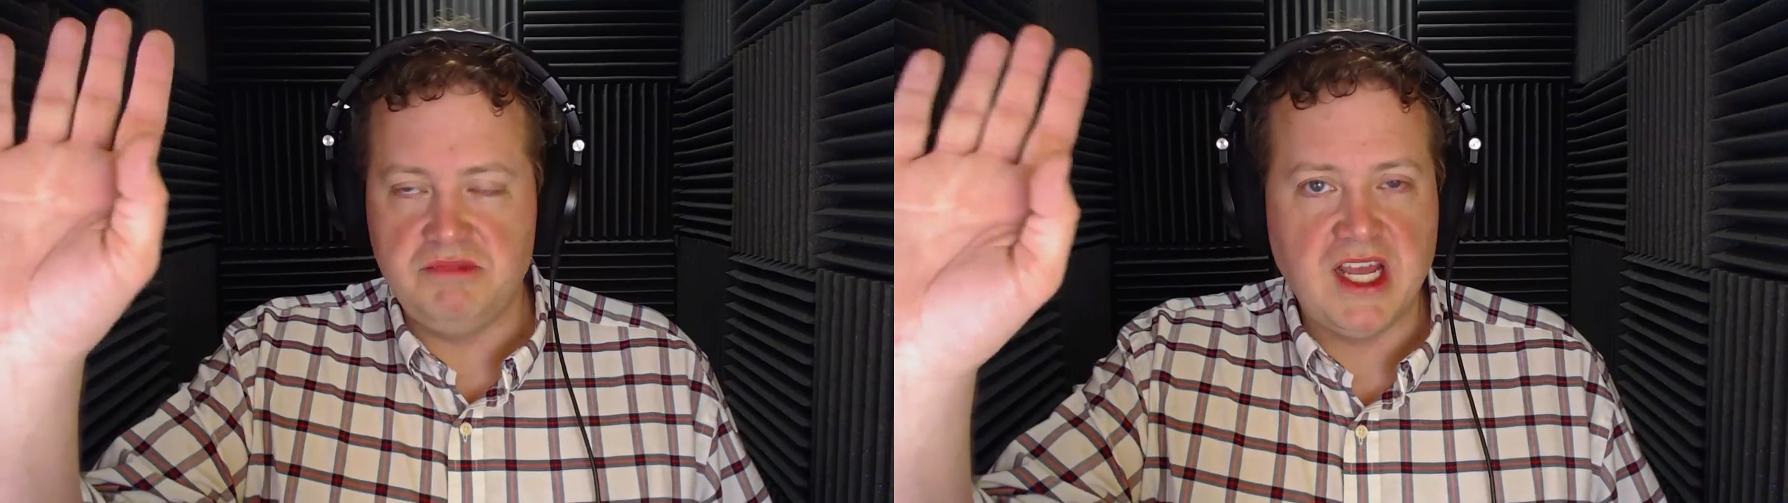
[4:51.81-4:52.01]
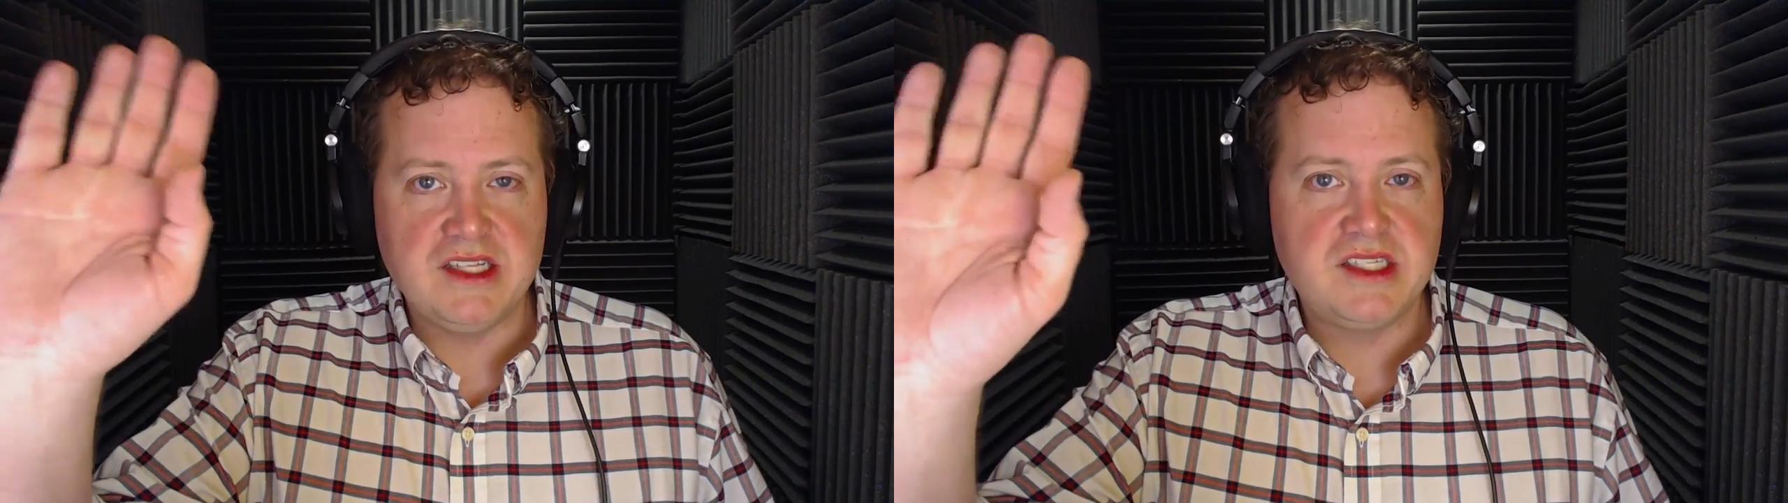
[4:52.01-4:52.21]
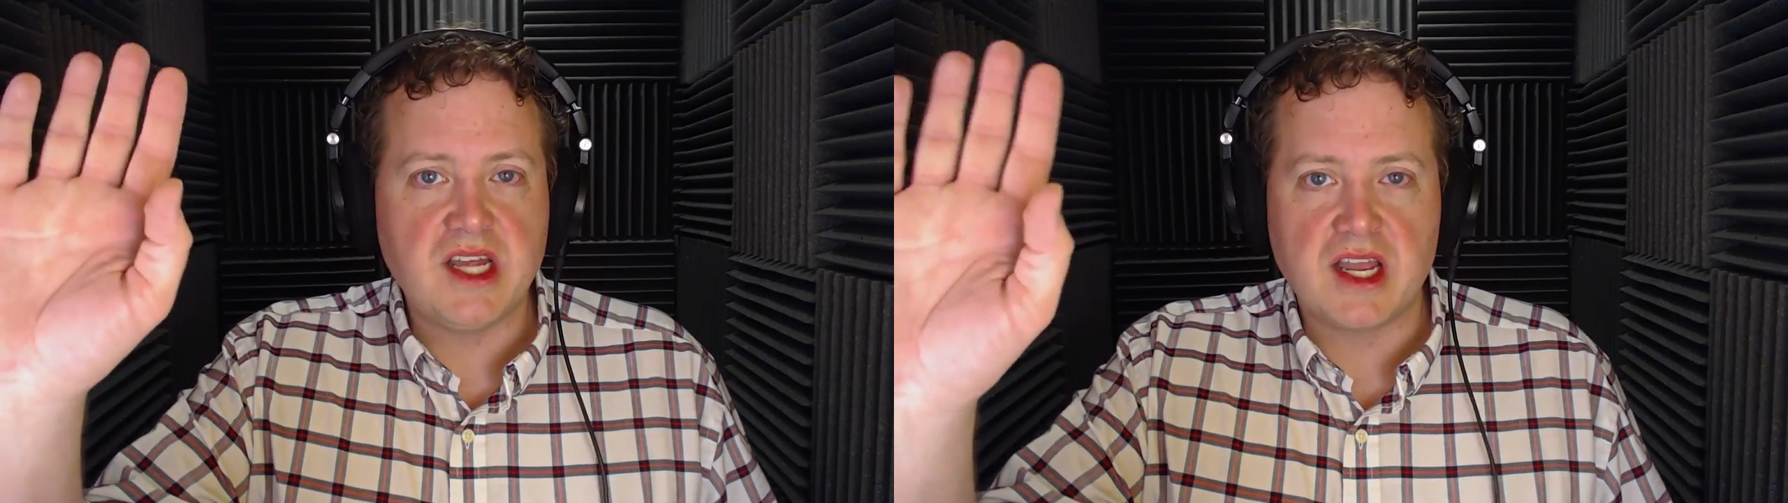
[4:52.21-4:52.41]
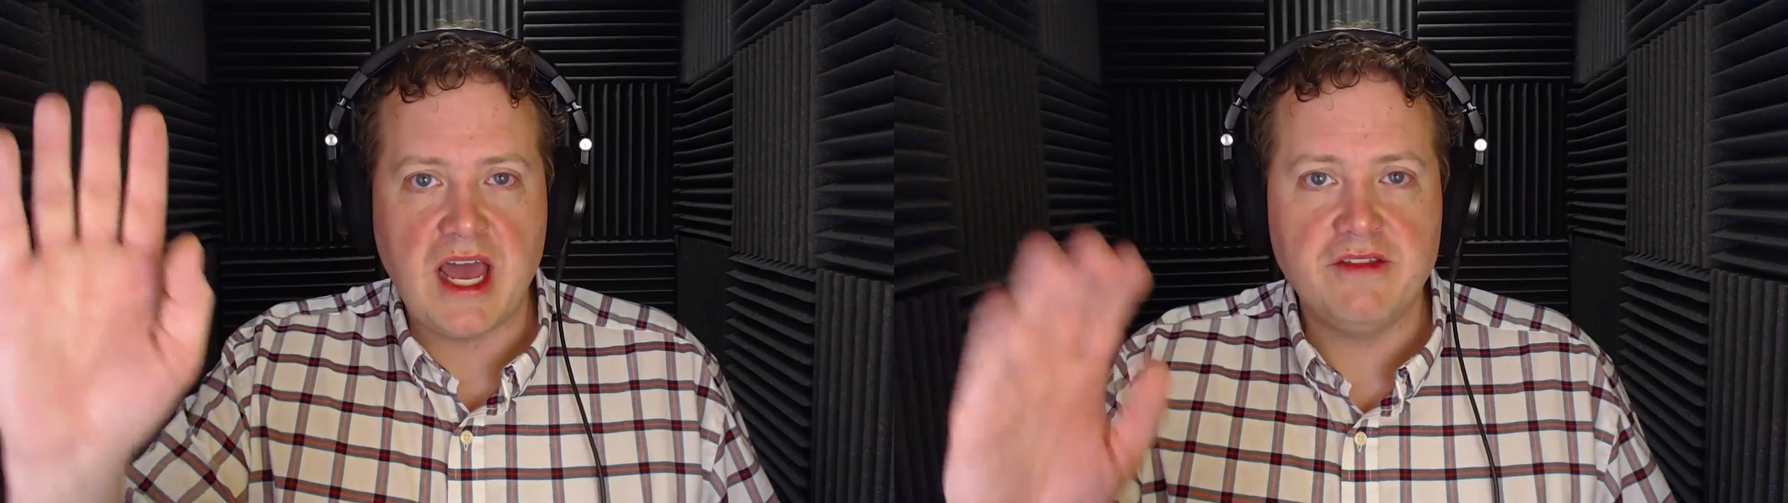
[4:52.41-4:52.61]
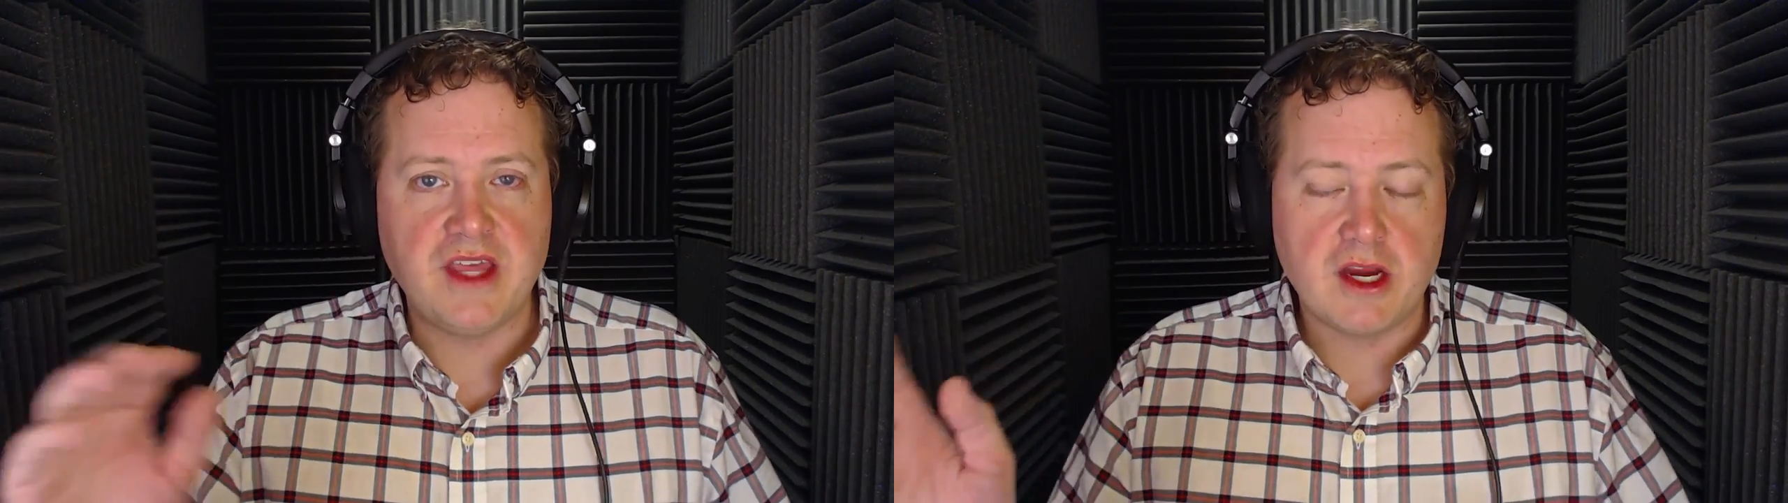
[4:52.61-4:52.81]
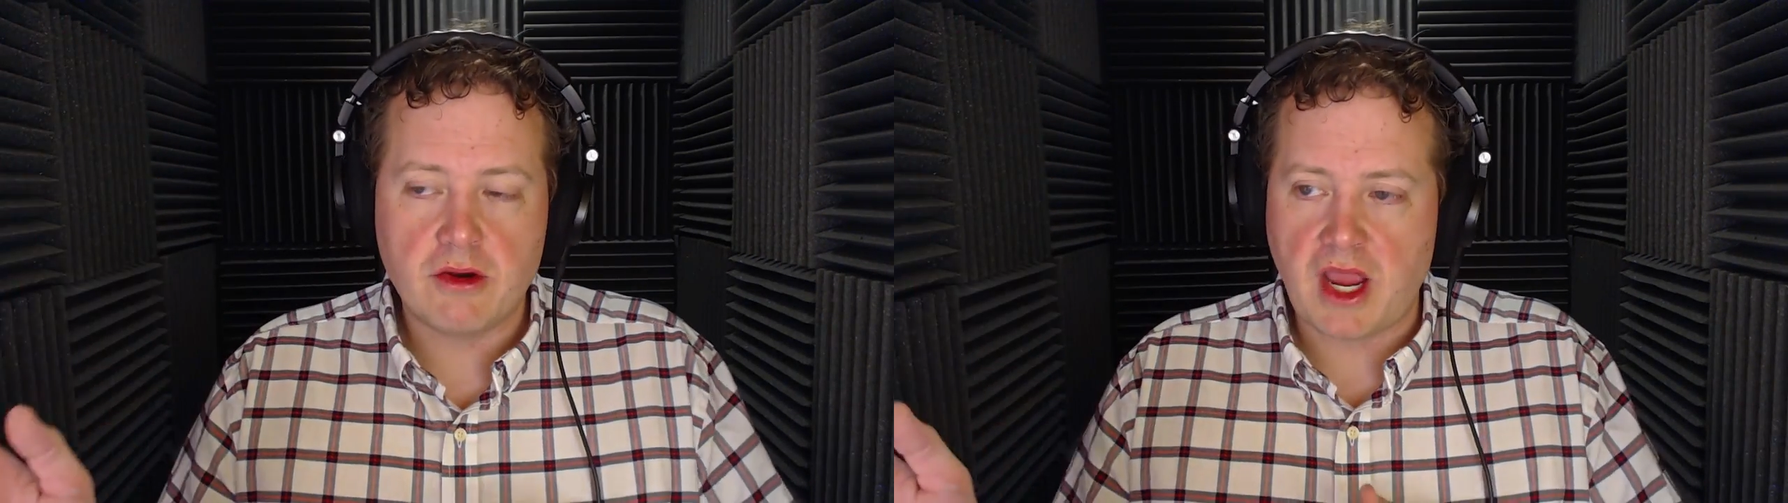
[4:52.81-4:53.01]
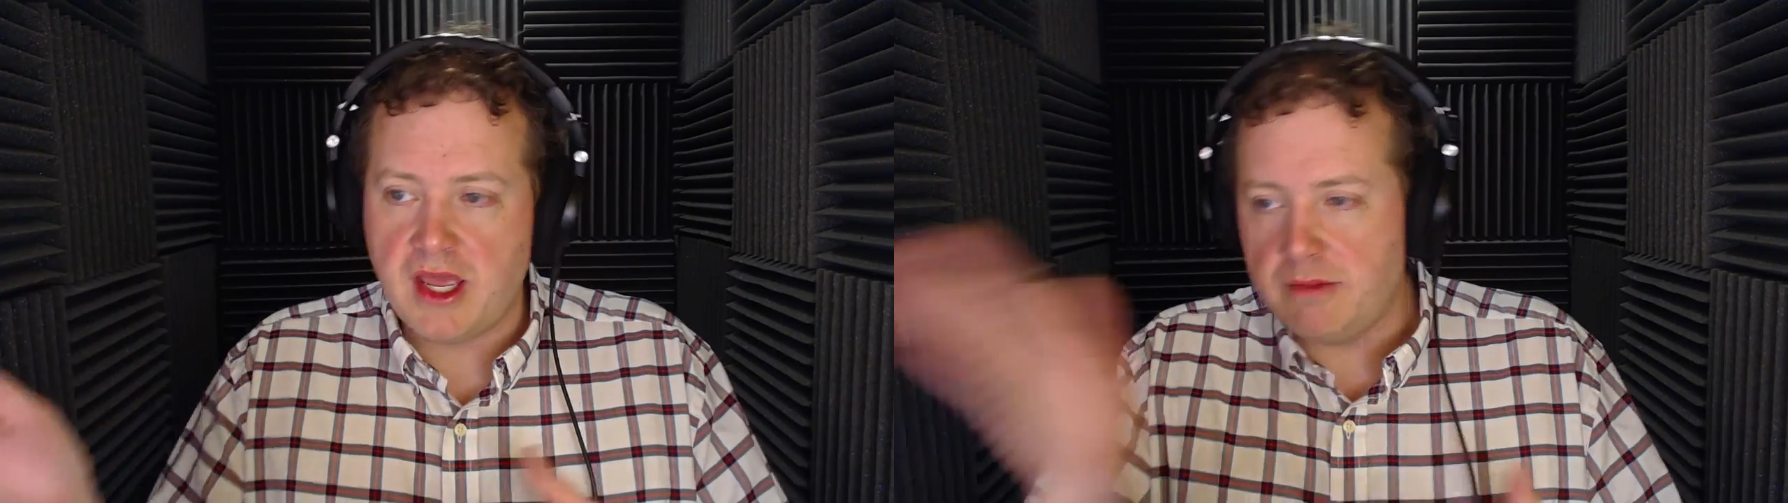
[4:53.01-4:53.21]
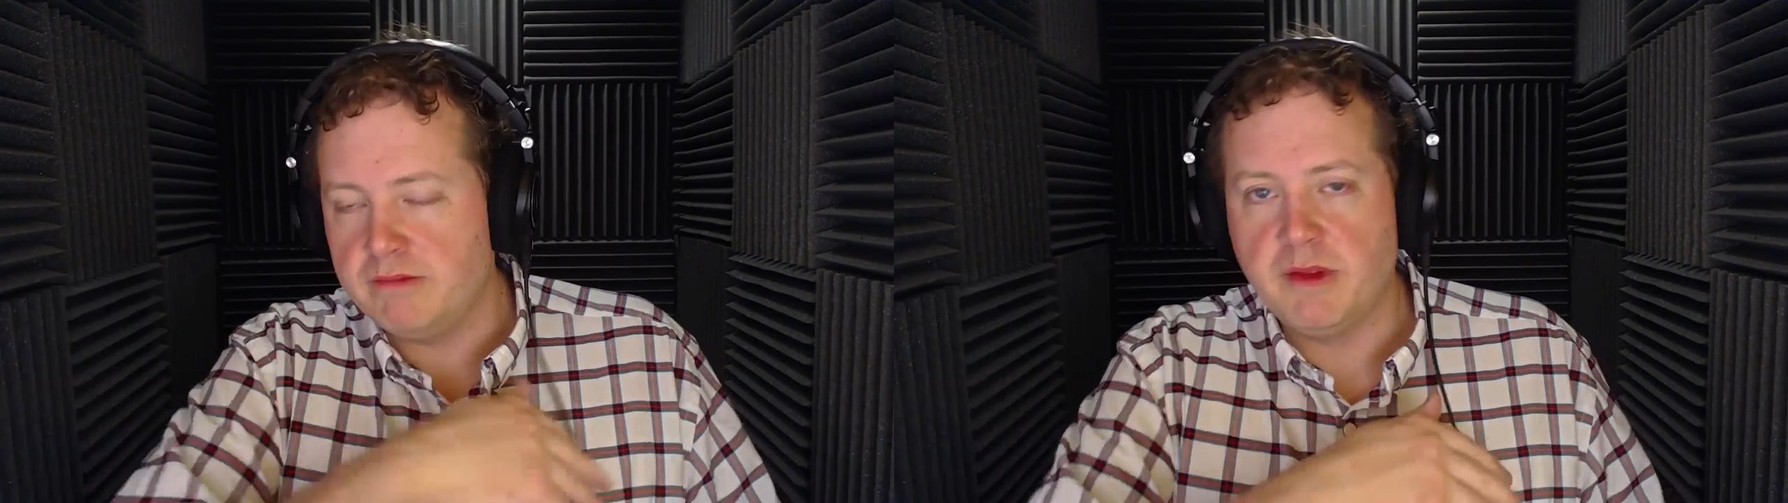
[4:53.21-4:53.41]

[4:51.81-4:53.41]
dead stuck out there and